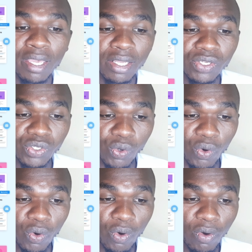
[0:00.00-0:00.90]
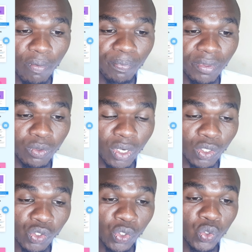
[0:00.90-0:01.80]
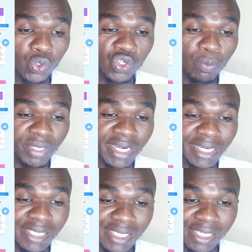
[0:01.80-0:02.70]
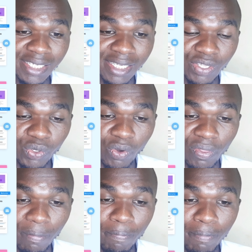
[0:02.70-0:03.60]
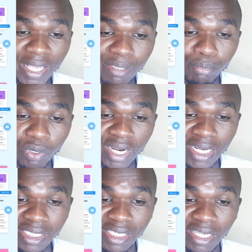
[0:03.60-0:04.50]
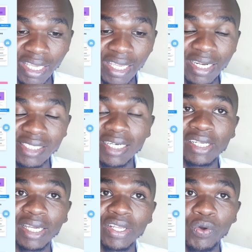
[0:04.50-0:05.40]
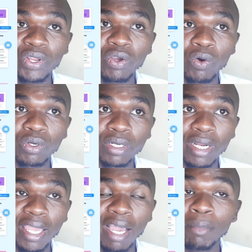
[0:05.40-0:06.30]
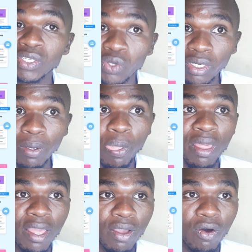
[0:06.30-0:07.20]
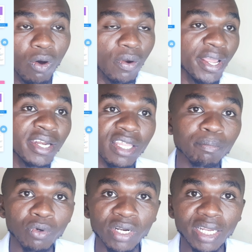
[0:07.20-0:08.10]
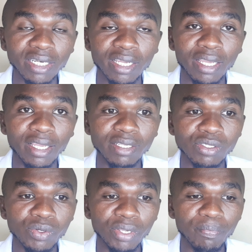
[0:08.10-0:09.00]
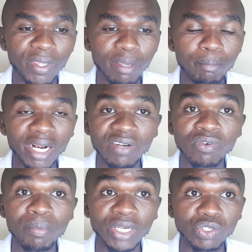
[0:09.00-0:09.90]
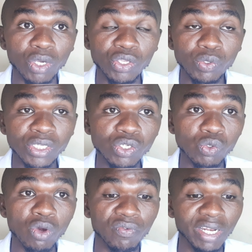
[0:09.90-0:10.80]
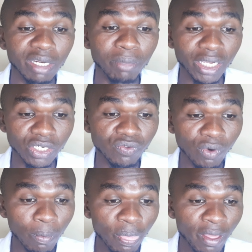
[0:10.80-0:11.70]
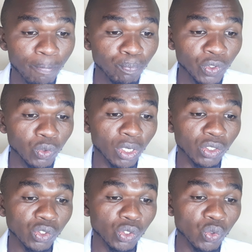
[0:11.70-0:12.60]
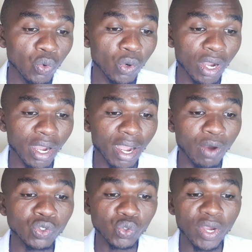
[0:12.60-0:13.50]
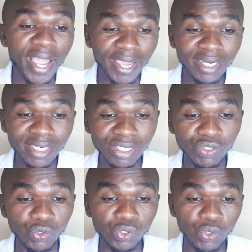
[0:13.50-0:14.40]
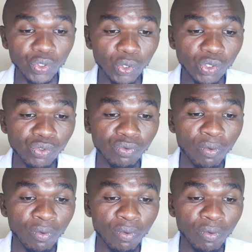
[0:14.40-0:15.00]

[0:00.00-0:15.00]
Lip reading: So you can also do top 10 lists, the best product in a certain category on Amazon or any other product, the platform that you are using to do affiliate marketing for. You can also do how-to guide tutorials